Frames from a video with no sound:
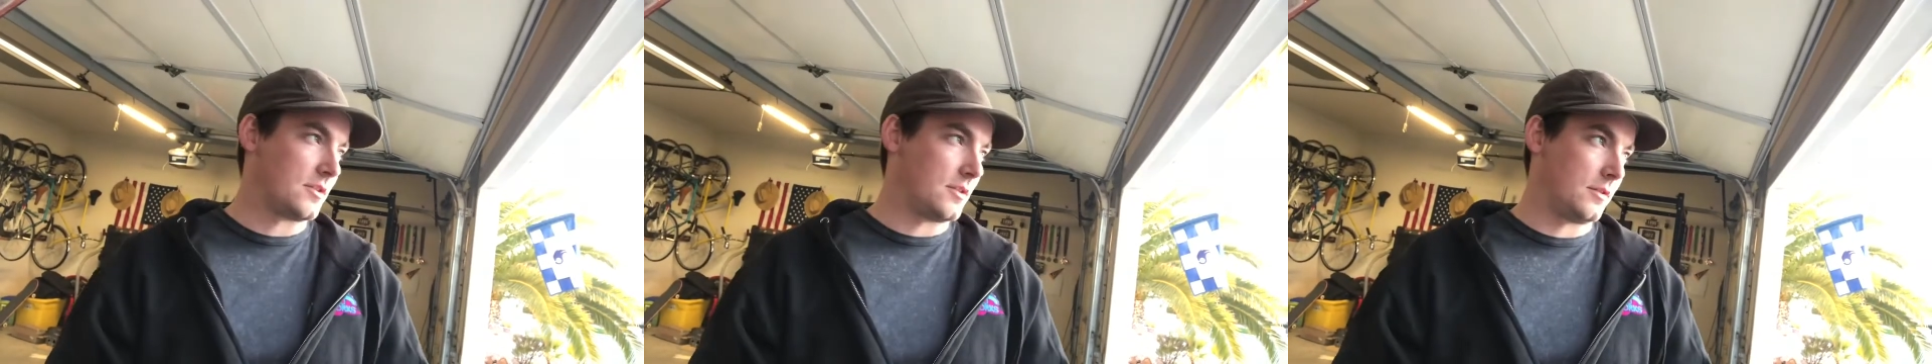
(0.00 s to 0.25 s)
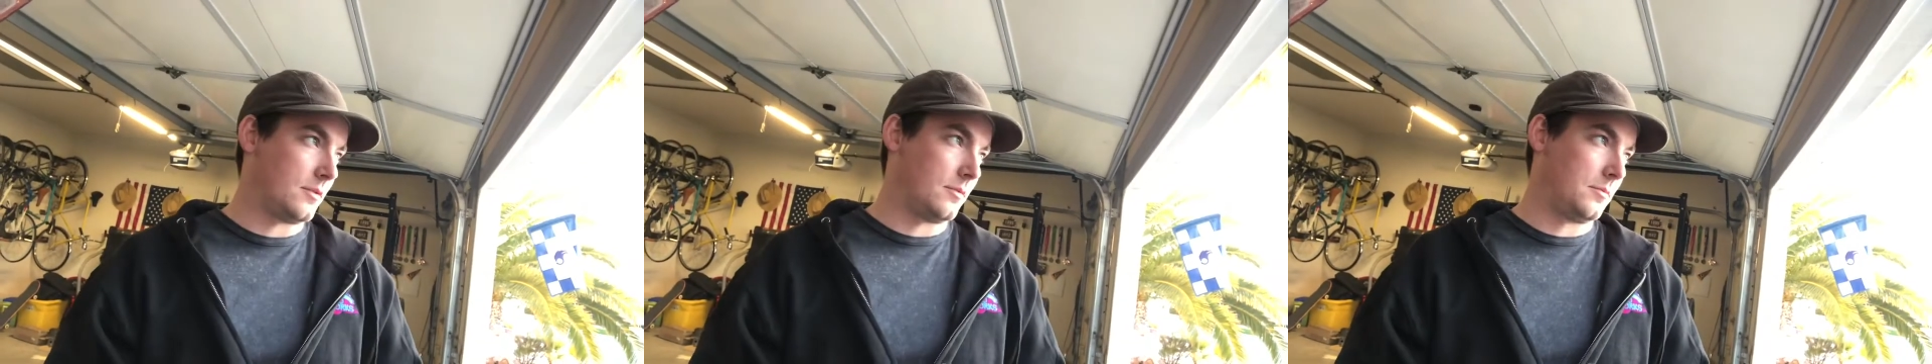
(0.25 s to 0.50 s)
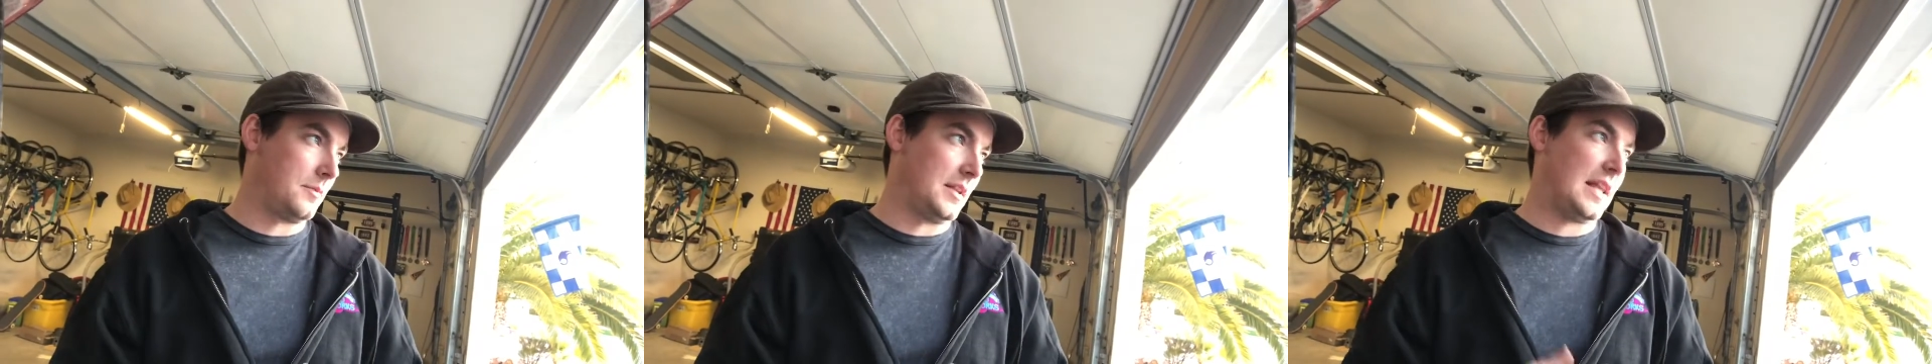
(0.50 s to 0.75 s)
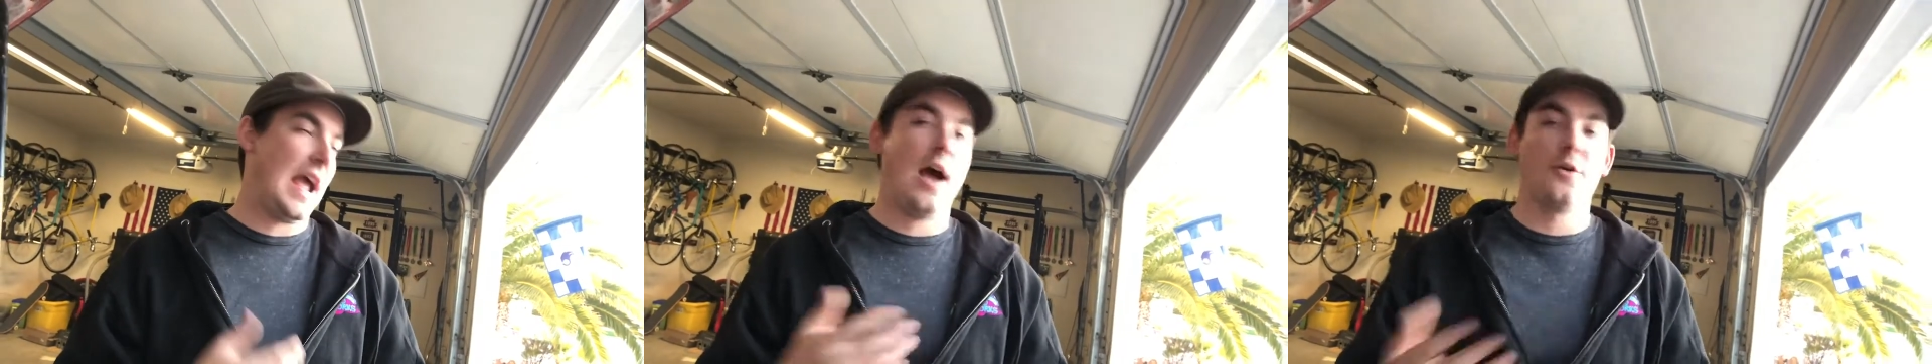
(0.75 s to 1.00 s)
to get
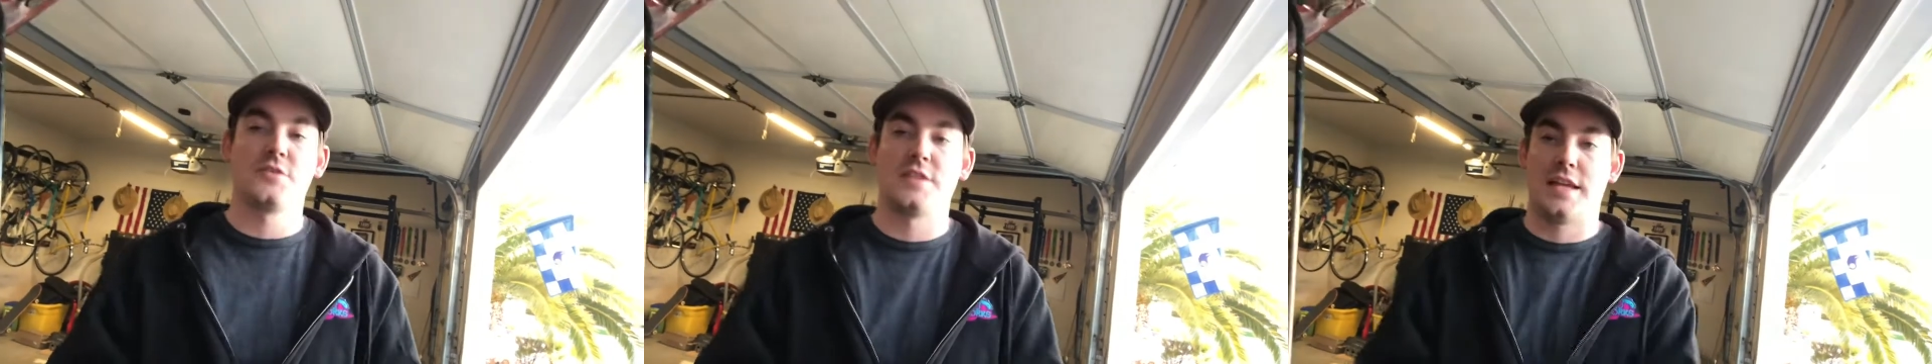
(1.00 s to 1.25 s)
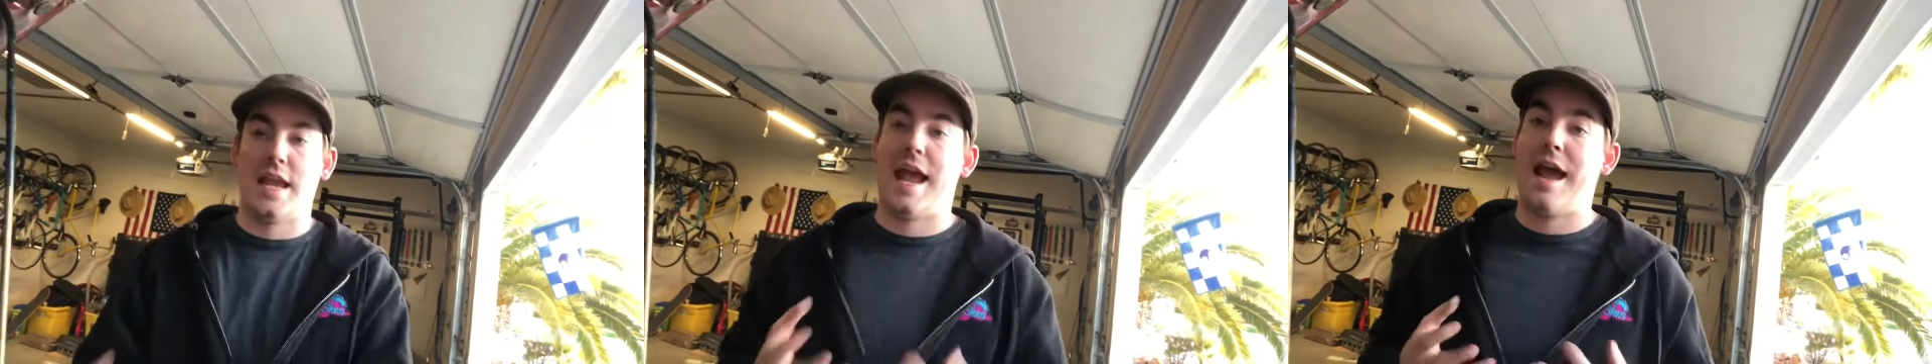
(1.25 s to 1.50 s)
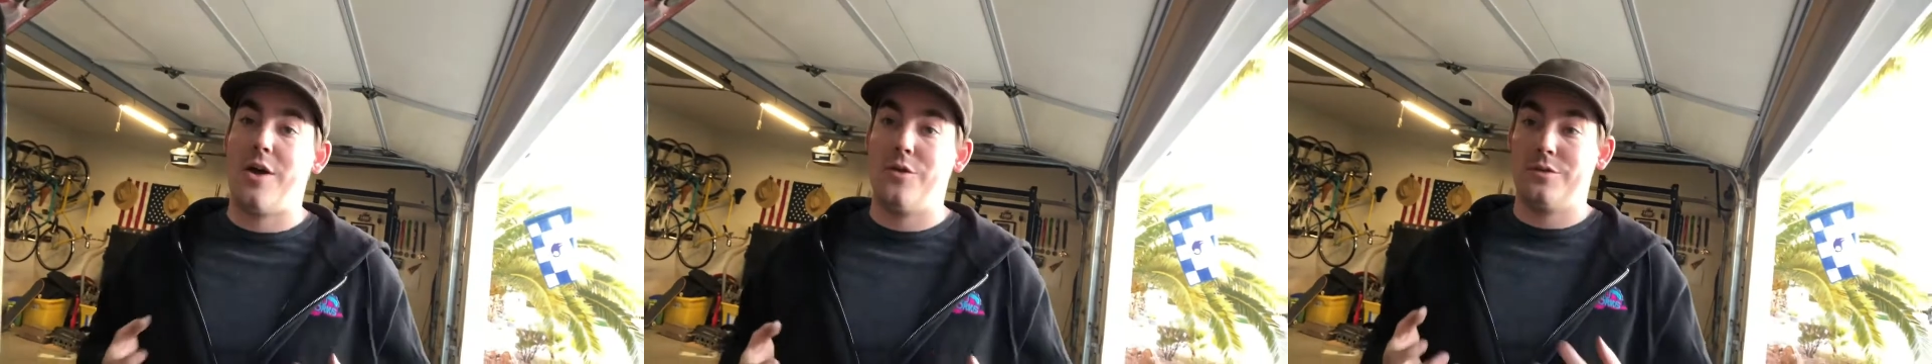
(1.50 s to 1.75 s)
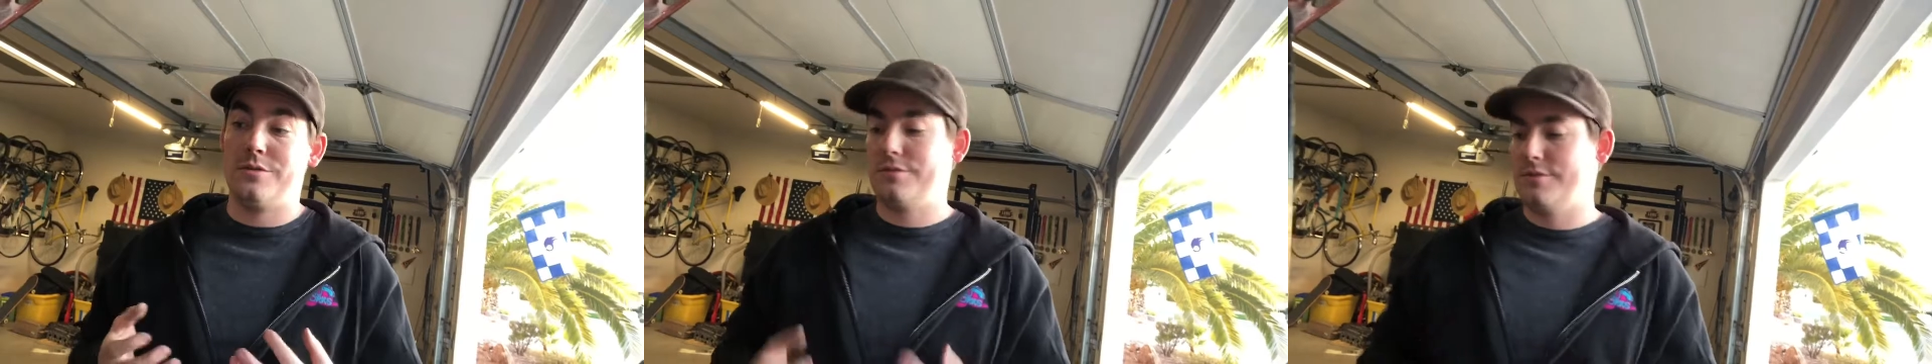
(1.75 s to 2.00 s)
the housing out